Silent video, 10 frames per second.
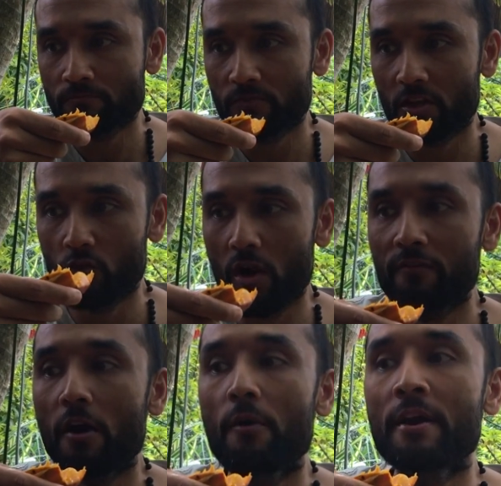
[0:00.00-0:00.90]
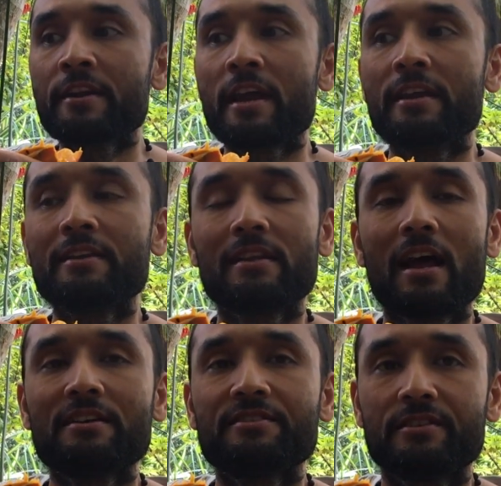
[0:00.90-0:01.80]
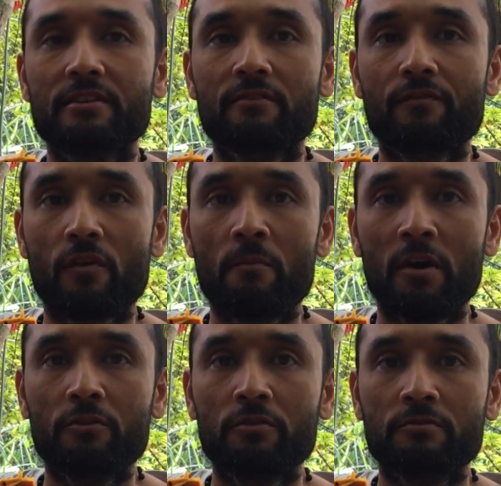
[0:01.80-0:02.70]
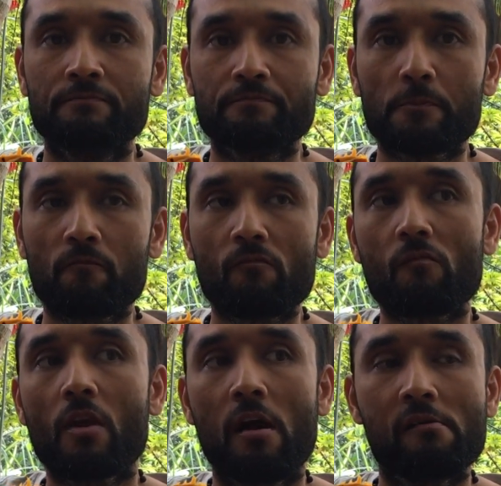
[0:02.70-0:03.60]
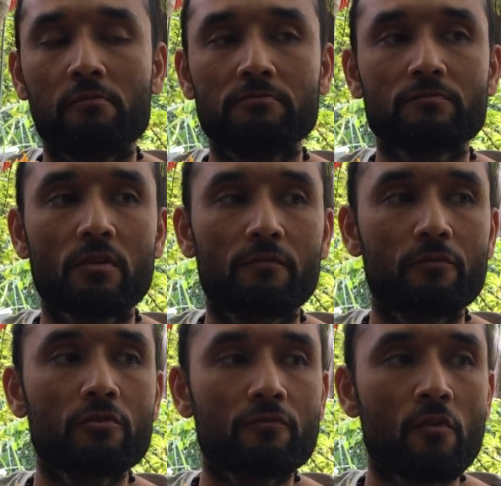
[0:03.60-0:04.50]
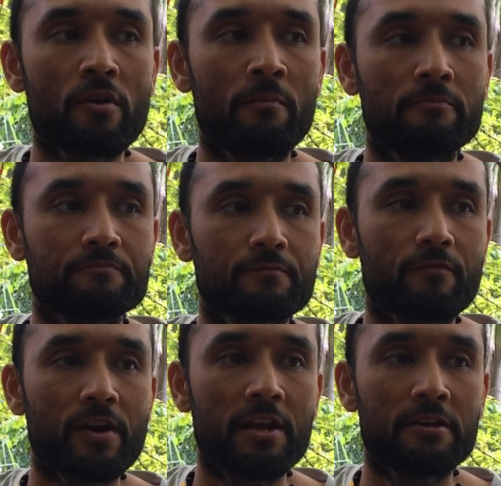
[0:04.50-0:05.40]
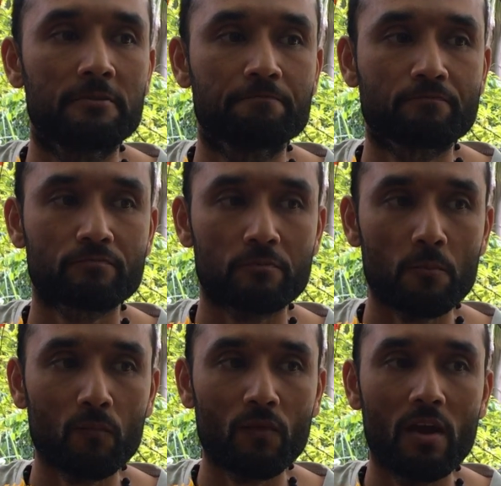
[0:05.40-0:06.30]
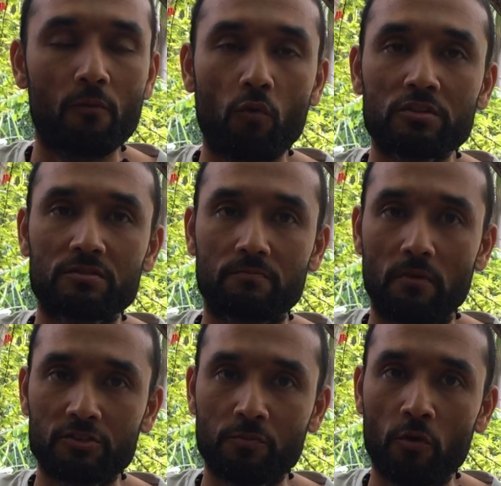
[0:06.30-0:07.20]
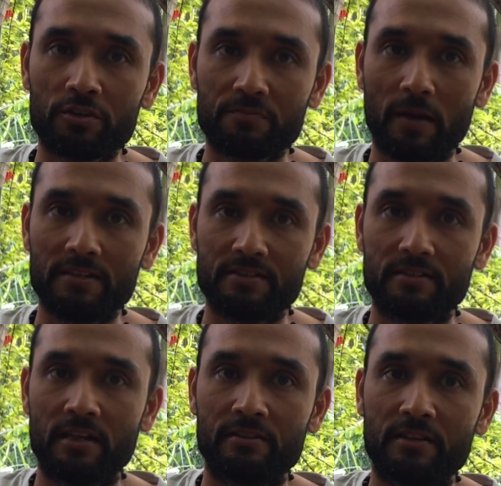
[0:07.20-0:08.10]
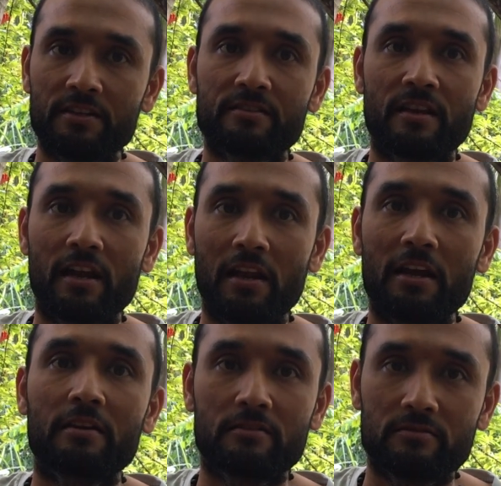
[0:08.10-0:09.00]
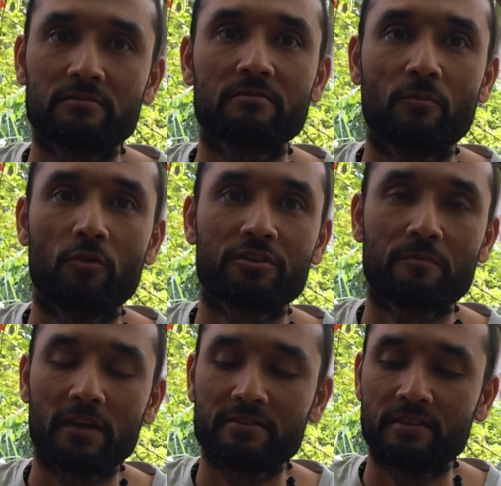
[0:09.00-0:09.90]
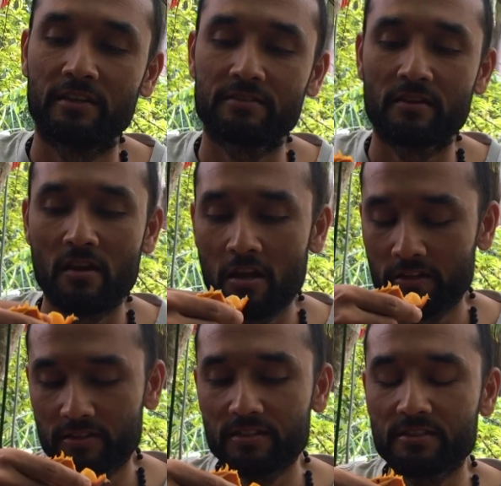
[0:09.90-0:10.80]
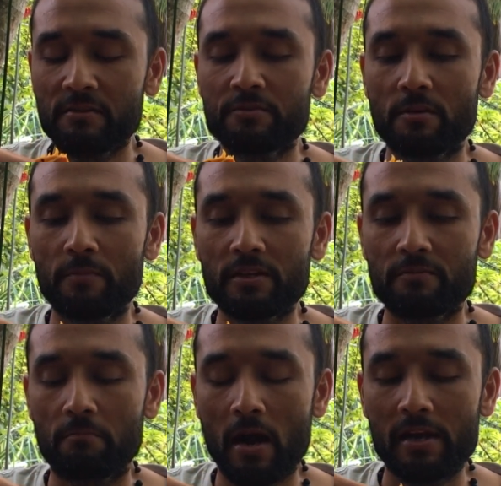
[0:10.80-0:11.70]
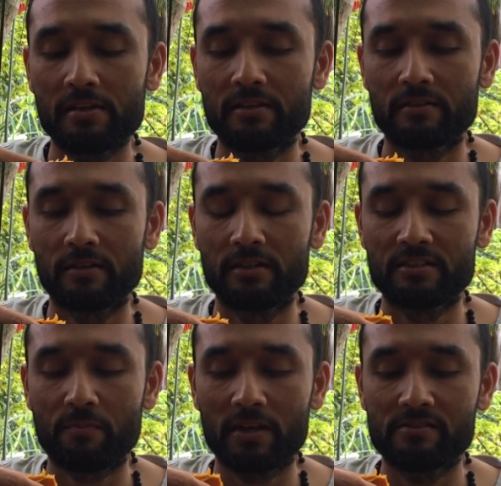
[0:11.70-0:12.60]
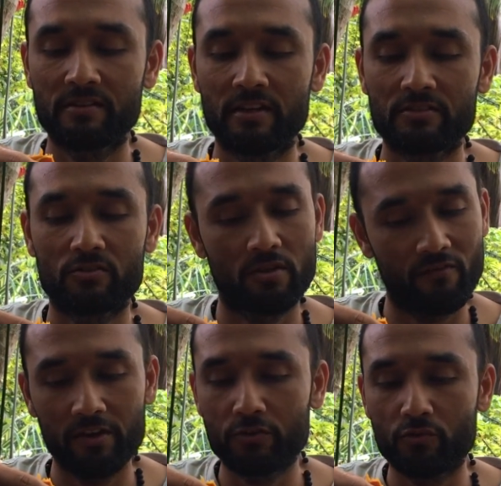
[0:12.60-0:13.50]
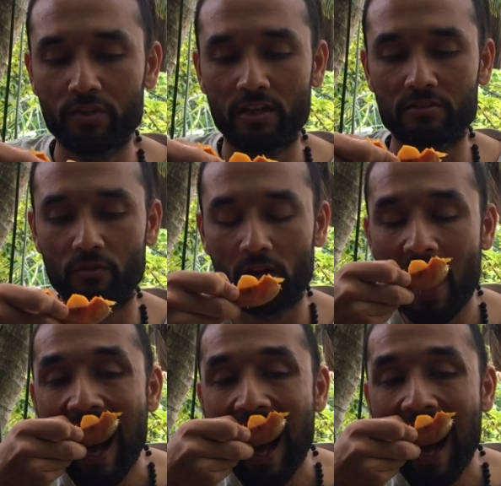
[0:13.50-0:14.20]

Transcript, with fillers: The dwarf Hawaiian I ate last year from Arun, our fruit forum friend, was much more spicy than this, and I like more spiciness. This seems a bit milder in spiciness, very sweet as well,